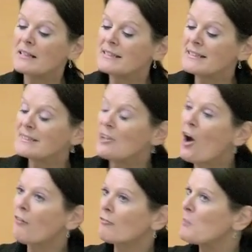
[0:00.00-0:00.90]
does
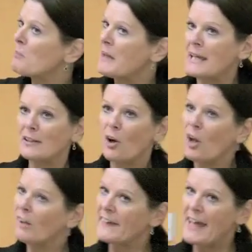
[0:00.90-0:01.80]
not repeat
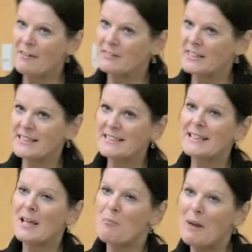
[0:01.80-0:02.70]
all the evidence
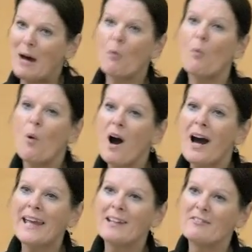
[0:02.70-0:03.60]
about why
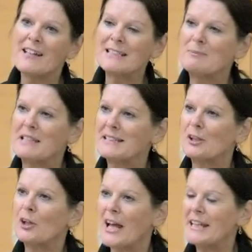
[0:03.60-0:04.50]
investment is a
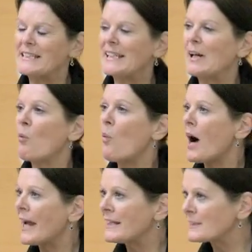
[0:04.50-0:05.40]
good idea,
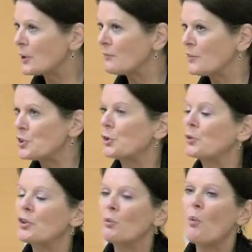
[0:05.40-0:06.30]
why it's good for
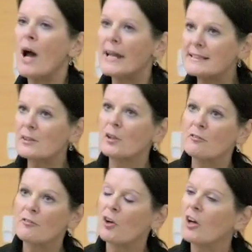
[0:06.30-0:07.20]
children, why it's good
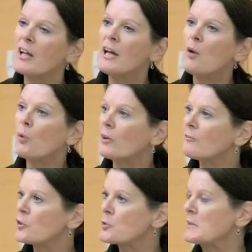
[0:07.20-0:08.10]
for
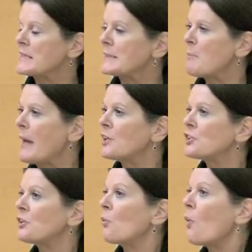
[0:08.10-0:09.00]
workforce
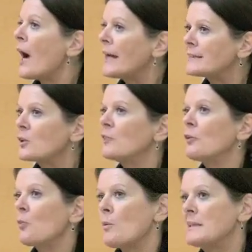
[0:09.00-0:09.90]
participation, why it's good for
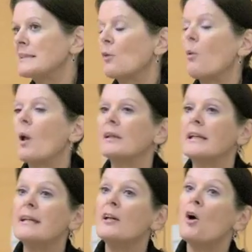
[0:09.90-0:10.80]
women's
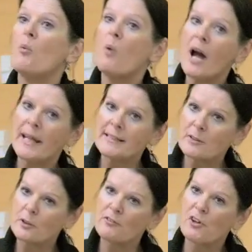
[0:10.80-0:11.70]
equality, why it's
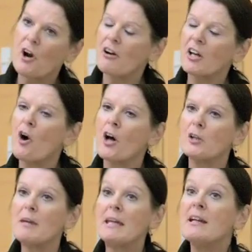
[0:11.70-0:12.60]
good for our
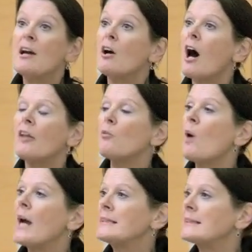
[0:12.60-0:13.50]
economy.
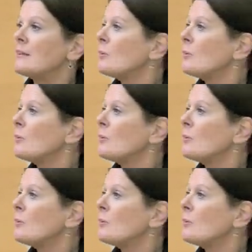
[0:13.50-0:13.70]
Otherwise,